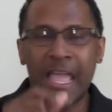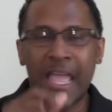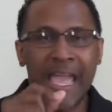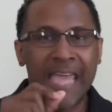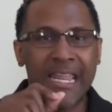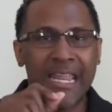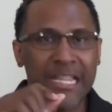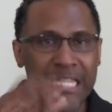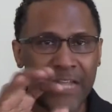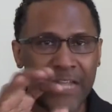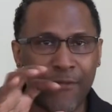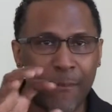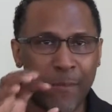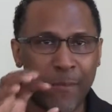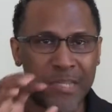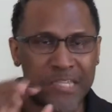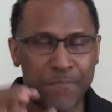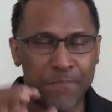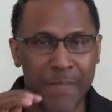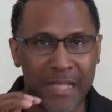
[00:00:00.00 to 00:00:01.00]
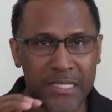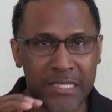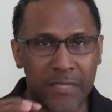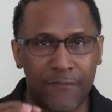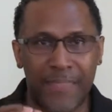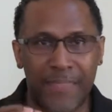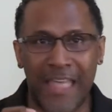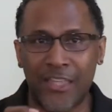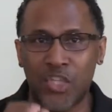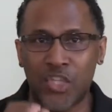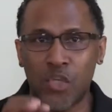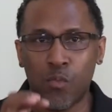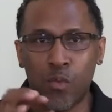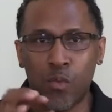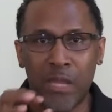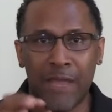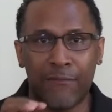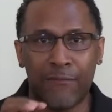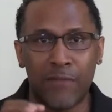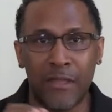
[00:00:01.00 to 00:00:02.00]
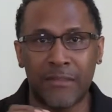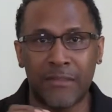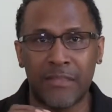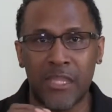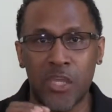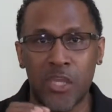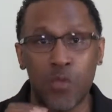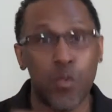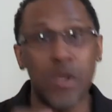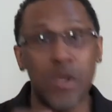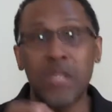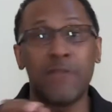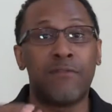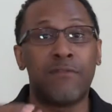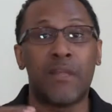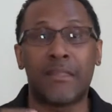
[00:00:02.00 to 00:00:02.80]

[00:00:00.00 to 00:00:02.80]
in a different perspective that you wouldn't have